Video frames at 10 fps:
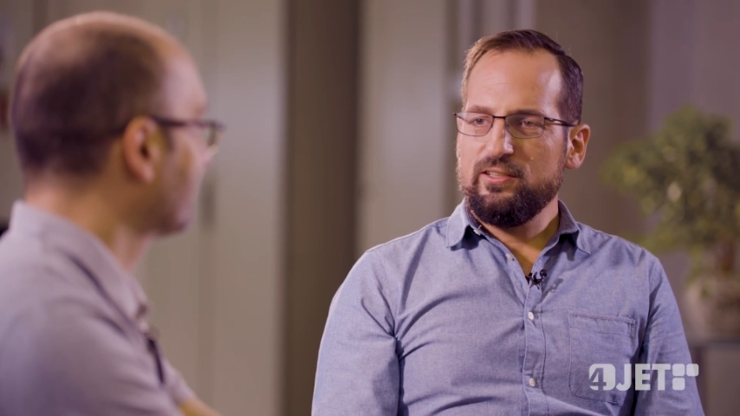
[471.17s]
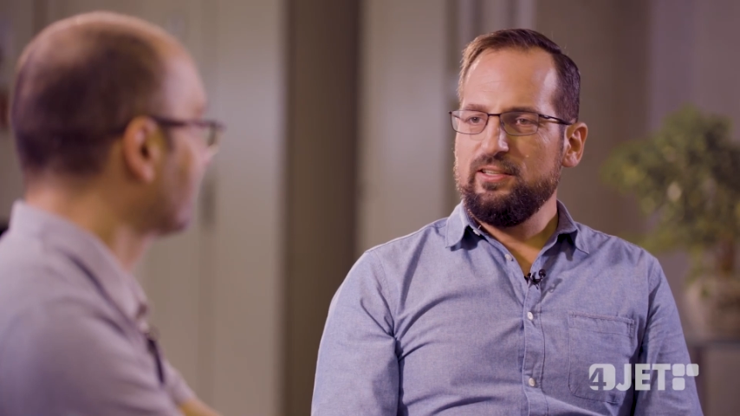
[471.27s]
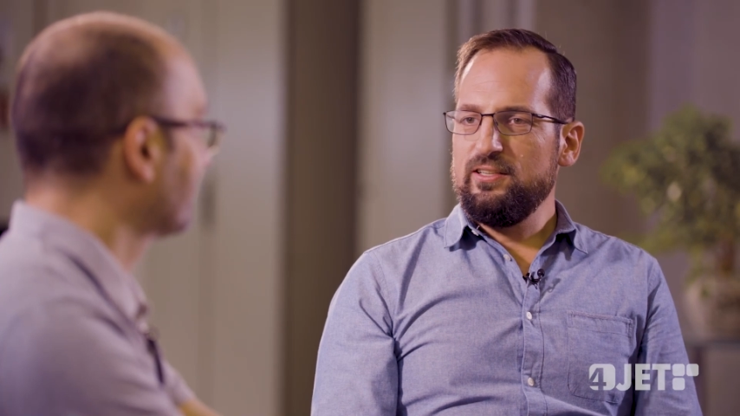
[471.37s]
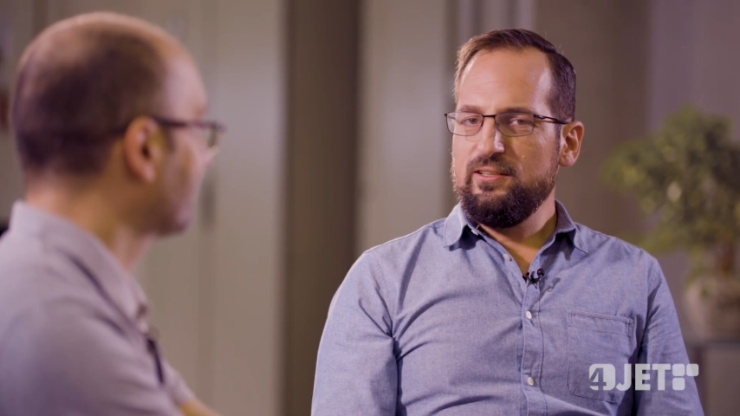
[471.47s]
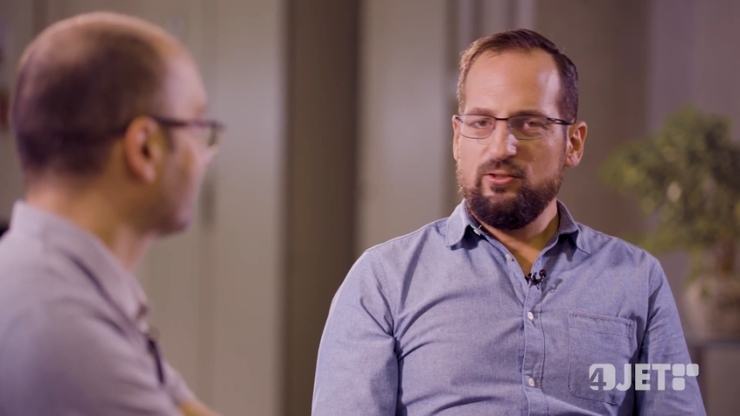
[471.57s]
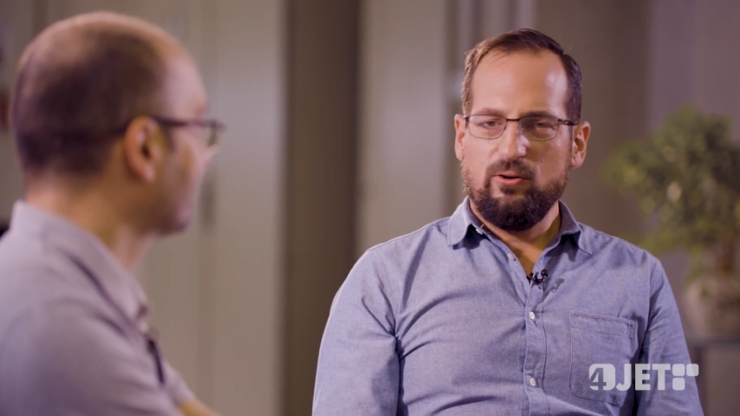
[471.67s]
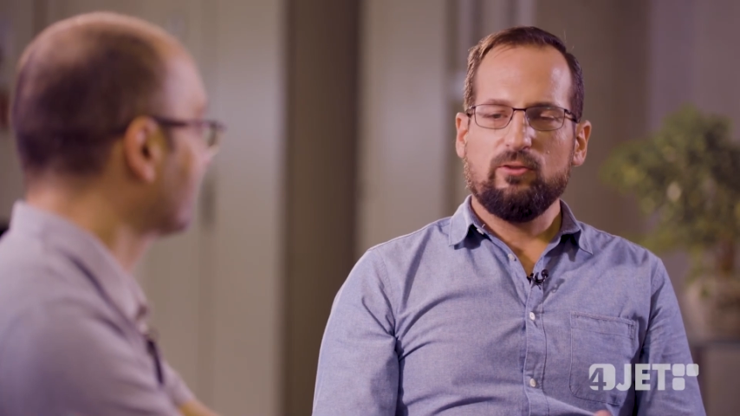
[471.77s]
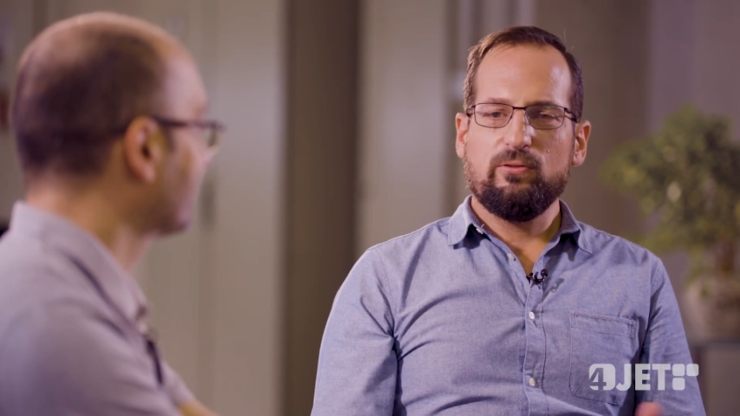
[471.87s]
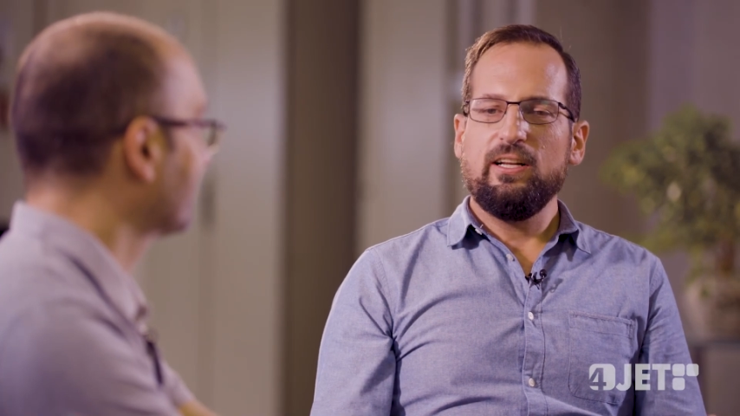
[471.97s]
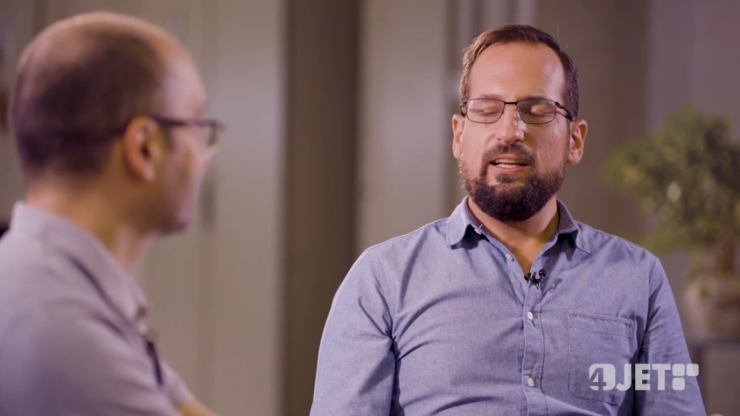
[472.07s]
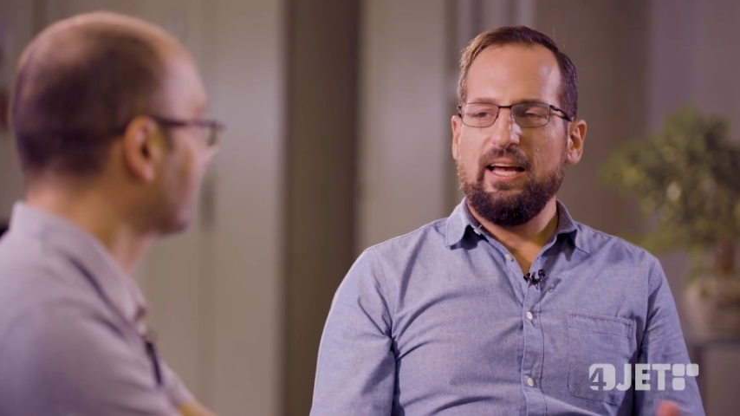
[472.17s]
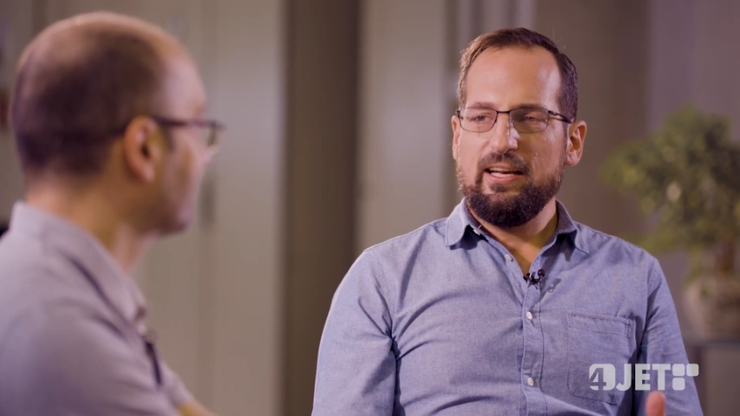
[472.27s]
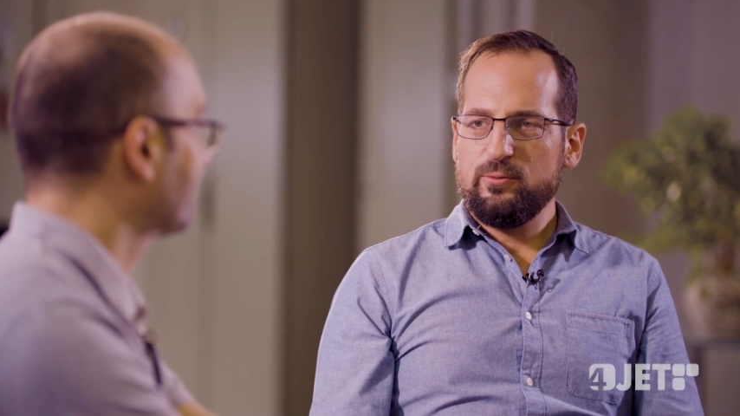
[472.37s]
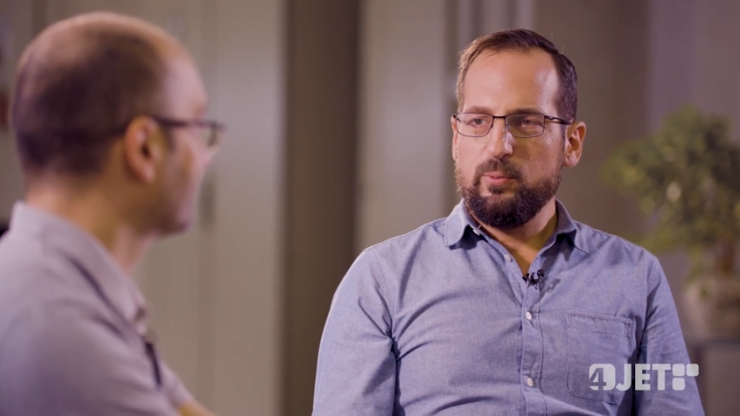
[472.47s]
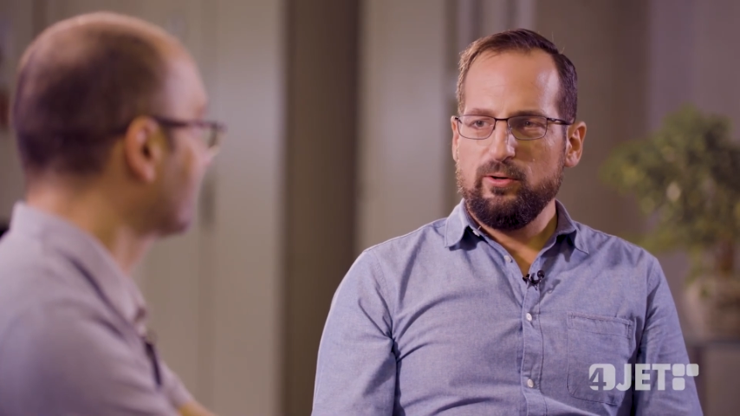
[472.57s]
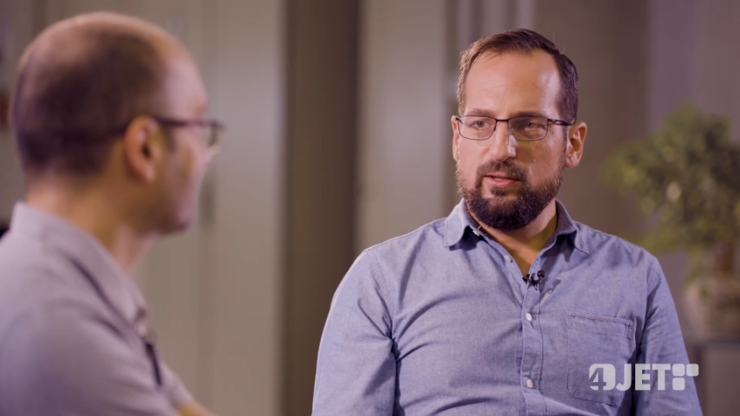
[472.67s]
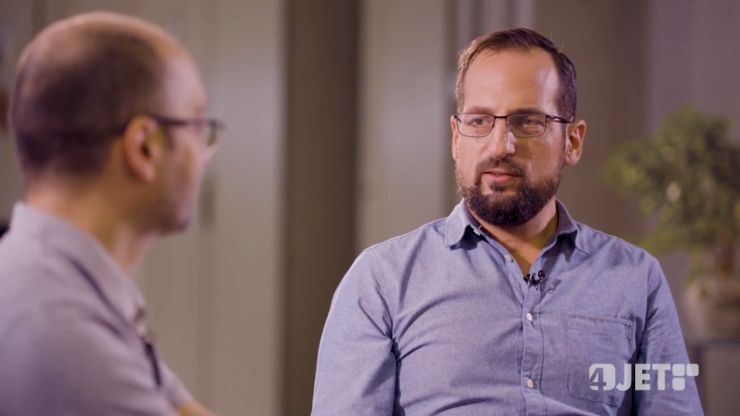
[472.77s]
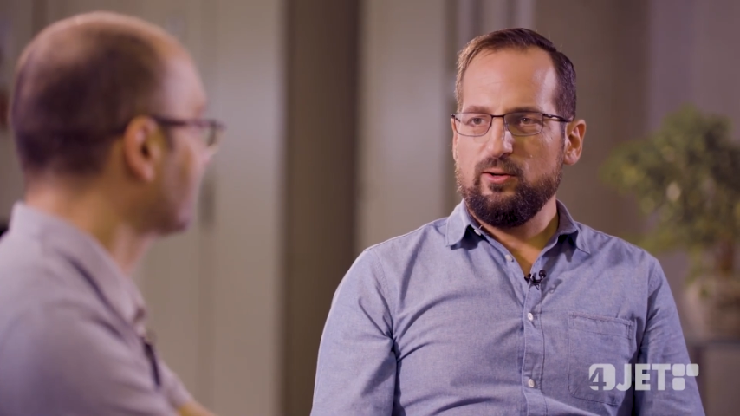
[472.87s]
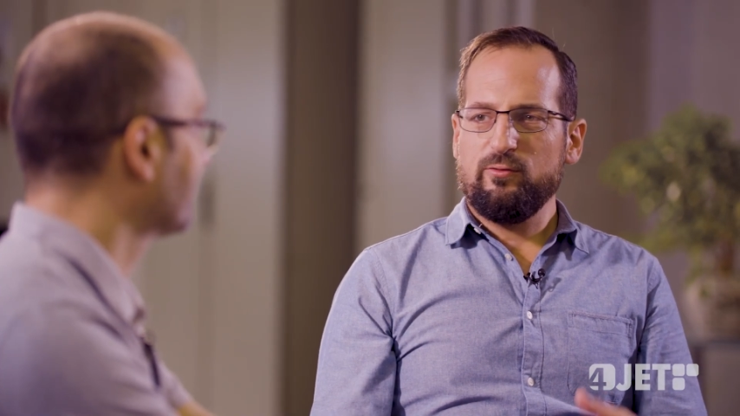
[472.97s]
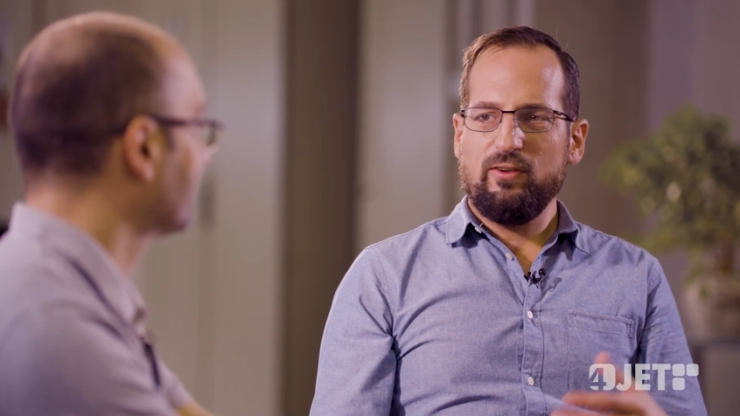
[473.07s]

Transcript: you are really experts of